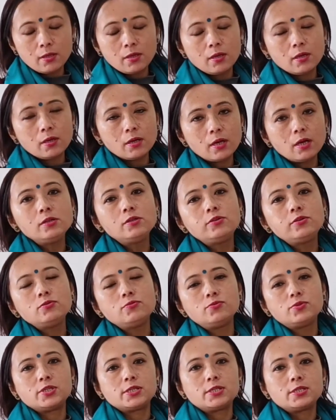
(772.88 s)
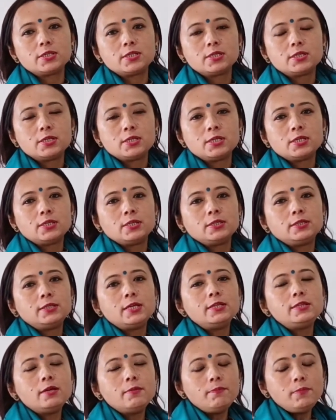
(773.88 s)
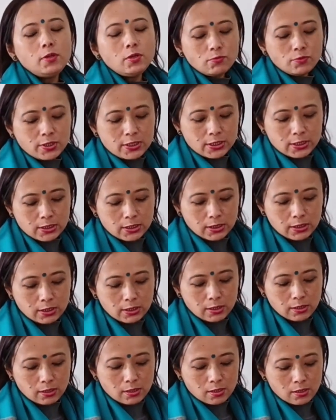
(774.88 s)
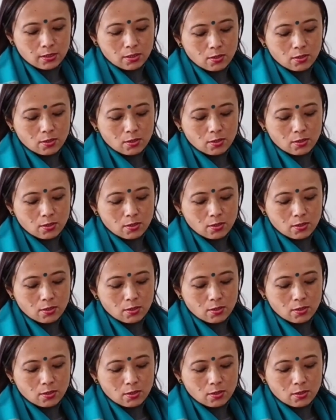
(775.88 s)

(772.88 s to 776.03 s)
concluded that the mutiny